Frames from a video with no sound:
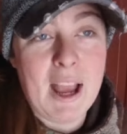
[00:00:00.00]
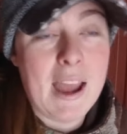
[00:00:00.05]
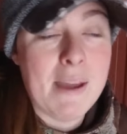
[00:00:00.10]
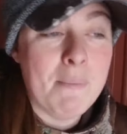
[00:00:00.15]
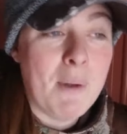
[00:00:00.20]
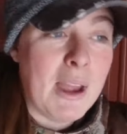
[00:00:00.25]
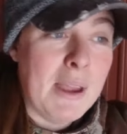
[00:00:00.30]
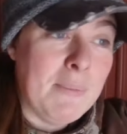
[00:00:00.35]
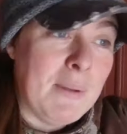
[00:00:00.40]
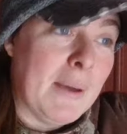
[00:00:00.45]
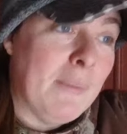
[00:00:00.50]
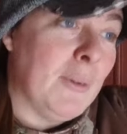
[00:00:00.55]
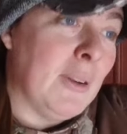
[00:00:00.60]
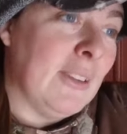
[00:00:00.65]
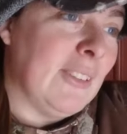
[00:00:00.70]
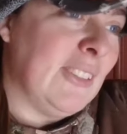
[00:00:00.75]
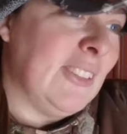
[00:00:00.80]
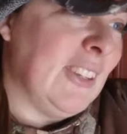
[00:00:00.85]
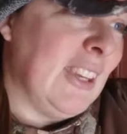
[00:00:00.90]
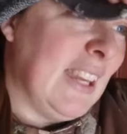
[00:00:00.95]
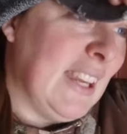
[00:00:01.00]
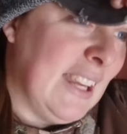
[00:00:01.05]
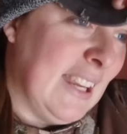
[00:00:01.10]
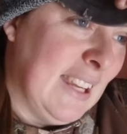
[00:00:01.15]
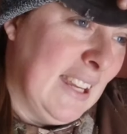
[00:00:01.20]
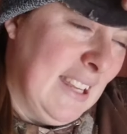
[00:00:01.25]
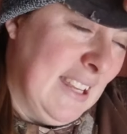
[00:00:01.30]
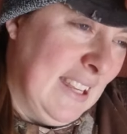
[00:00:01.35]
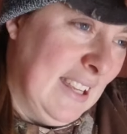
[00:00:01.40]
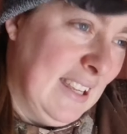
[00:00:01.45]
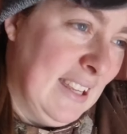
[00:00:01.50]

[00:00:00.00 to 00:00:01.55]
I might be able to see